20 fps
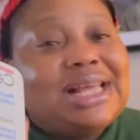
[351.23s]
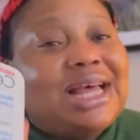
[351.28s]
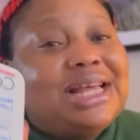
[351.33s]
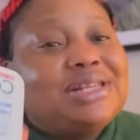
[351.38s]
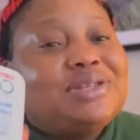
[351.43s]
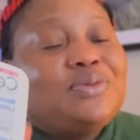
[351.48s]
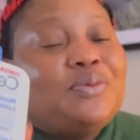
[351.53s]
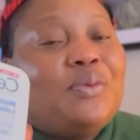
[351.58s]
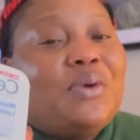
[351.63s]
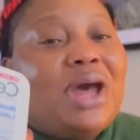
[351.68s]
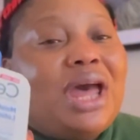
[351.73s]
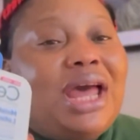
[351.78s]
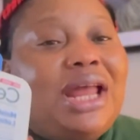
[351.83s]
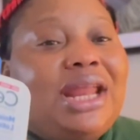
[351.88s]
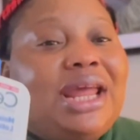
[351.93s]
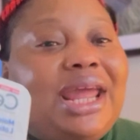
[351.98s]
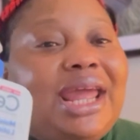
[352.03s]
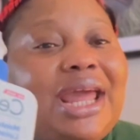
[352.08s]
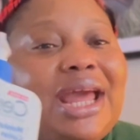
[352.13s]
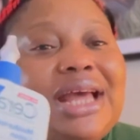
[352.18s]
as
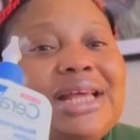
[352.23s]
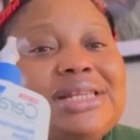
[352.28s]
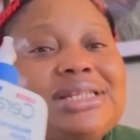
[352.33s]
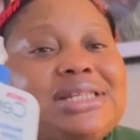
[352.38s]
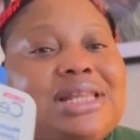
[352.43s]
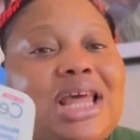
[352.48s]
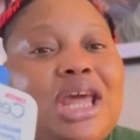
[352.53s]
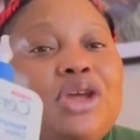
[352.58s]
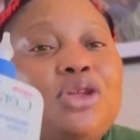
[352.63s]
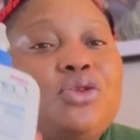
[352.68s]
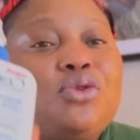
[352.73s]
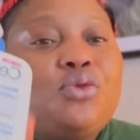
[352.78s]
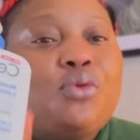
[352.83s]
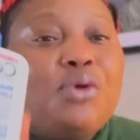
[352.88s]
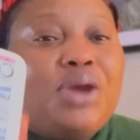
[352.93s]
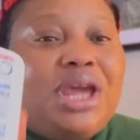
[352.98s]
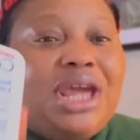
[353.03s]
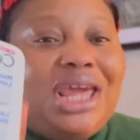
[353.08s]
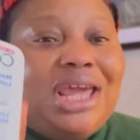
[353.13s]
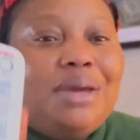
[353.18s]
well it has like
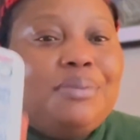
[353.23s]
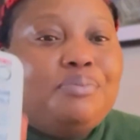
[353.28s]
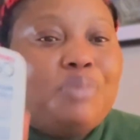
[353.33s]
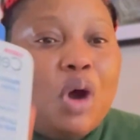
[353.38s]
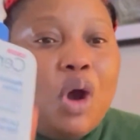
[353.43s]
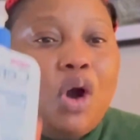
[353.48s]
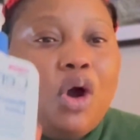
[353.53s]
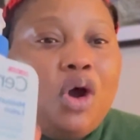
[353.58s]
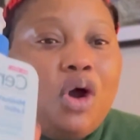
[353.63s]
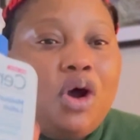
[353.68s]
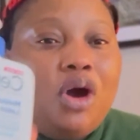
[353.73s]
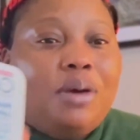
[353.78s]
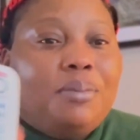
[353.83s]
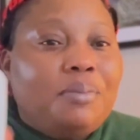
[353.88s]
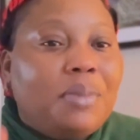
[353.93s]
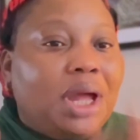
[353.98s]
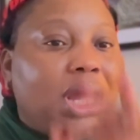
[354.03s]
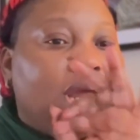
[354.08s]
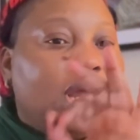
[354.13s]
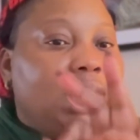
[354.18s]
three
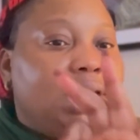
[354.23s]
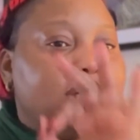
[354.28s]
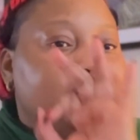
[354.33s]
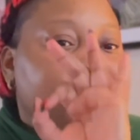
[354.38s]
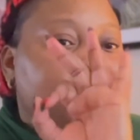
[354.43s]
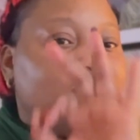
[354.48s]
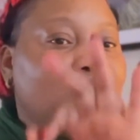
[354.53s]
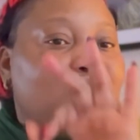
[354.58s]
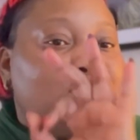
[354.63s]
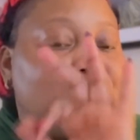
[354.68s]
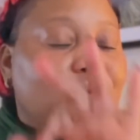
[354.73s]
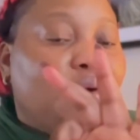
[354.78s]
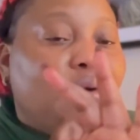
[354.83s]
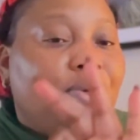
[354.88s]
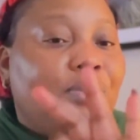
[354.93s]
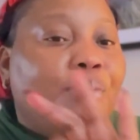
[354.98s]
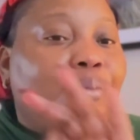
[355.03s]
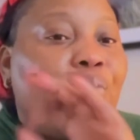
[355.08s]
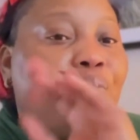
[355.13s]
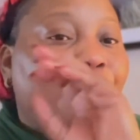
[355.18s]
bomb
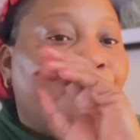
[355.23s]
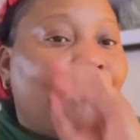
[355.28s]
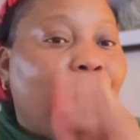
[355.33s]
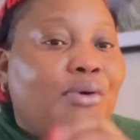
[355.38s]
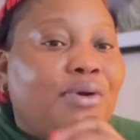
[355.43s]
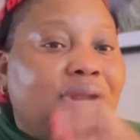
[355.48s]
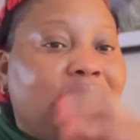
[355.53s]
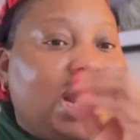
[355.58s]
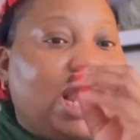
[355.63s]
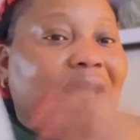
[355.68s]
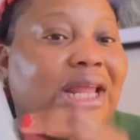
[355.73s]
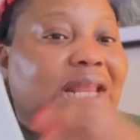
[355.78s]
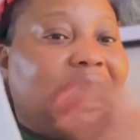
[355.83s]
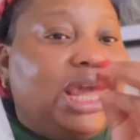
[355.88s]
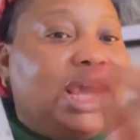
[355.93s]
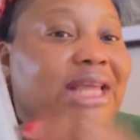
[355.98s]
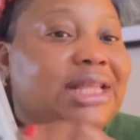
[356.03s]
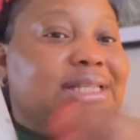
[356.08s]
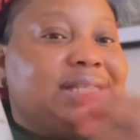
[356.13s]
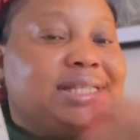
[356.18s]
essential product
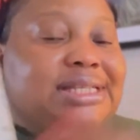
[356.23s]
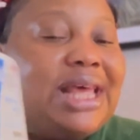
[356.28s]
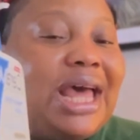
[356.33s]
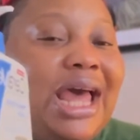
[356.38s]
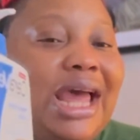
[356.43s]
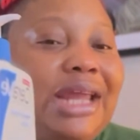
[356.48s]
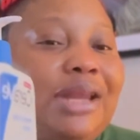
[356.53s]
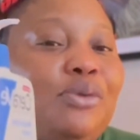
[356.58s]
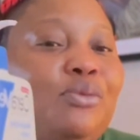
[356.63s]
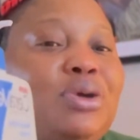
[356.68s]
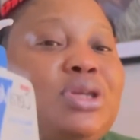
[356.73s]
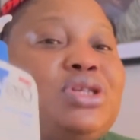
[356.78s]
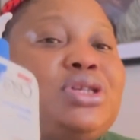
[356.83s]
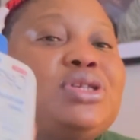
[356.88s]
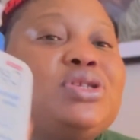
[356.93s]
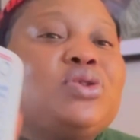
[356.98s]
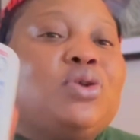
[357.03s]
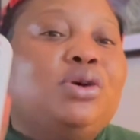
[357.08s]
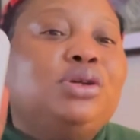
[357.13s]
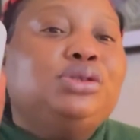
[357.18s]
inside which
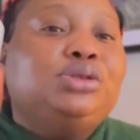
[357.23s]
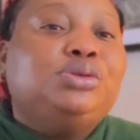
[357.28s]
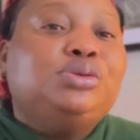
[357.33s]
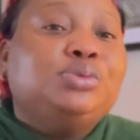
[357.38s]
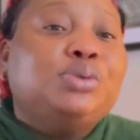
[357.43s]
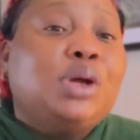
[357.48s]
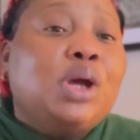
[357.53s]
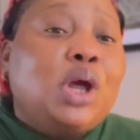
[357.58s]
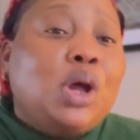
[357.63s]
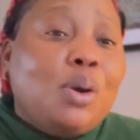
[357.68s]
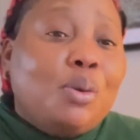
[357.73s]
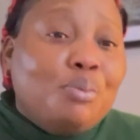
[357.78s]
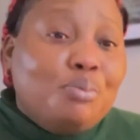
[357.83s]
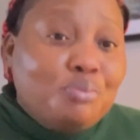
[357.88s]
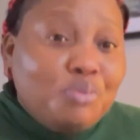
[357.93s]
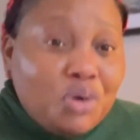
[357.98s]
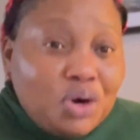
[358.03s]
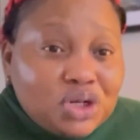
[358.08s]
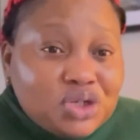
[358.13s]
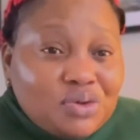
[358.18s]
is going to
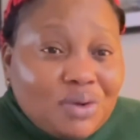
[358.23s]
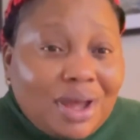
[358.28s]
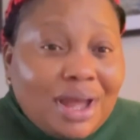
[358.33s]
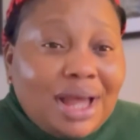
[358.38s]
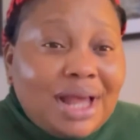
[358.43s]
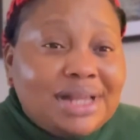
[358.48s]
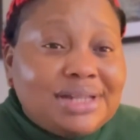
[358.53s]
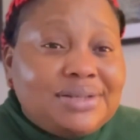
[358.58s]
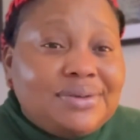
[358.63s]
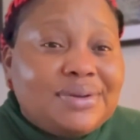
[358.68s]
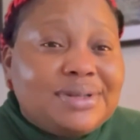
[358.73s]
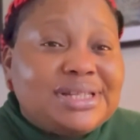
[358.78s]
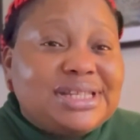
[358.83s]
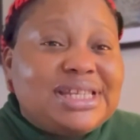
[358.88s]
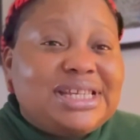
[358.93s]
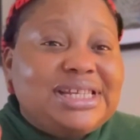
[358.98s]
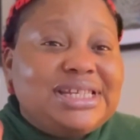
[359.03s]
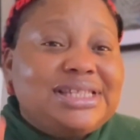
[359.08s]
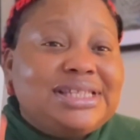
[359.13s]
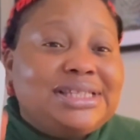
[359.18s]
moisturize your
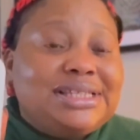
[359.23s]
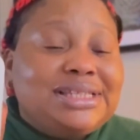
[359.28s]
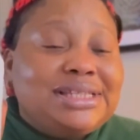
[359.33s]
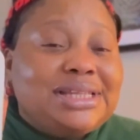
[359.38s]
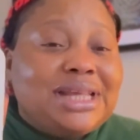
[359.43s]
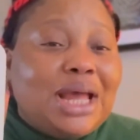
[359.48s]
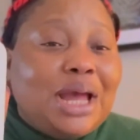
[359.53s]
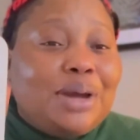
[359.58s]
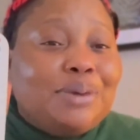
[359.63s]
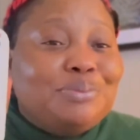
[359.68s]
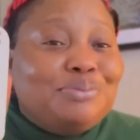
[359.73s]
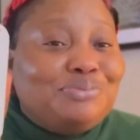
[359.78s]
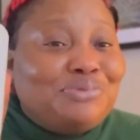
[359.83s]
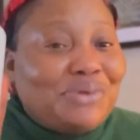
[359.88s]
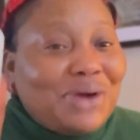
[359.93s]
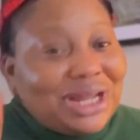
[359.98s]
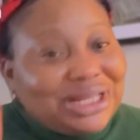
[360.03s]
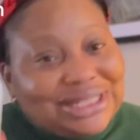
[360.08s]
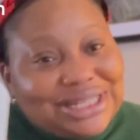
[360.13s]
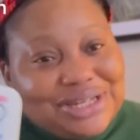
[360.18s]
skin
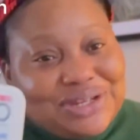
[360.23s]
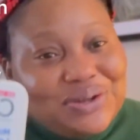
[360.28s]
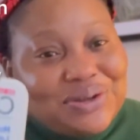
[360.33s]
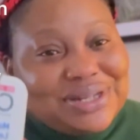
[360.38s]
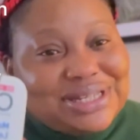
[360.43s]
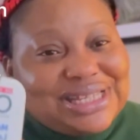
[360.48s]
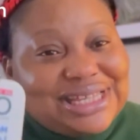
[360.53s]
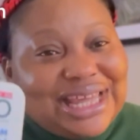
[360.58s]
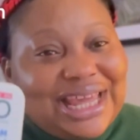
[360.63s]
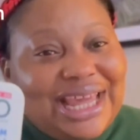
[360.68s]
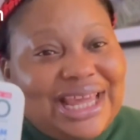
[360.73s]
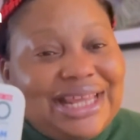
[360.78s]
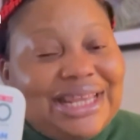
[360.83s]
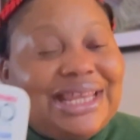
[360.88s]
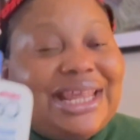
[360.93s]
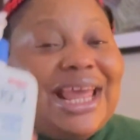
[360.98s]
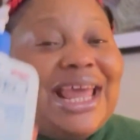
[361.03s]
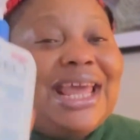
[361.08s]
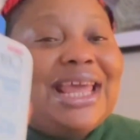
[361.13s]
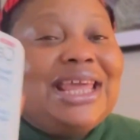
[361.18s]
brighten your
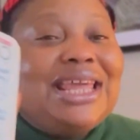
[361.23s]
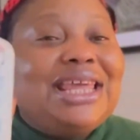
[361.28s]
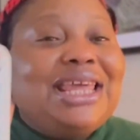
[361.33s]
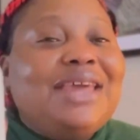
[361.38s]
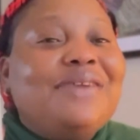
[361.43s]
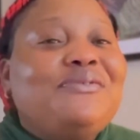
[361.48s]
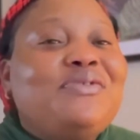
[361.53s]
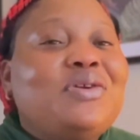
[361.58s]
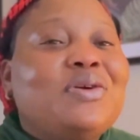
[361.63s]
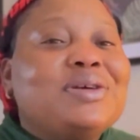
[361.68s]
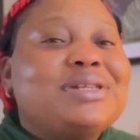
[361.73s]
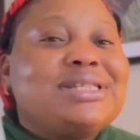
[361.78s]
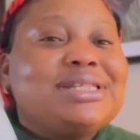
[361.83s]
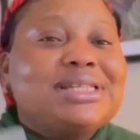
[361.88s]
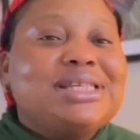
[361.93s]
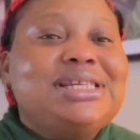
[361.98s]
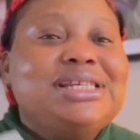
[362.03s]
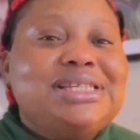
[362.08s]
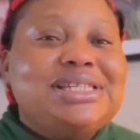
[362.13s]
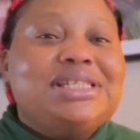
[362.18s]
skin give your
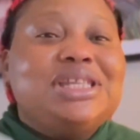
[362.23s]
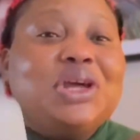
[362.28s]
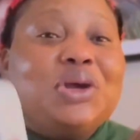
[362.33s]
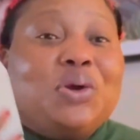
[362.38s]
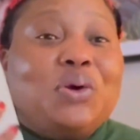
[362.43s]
skin the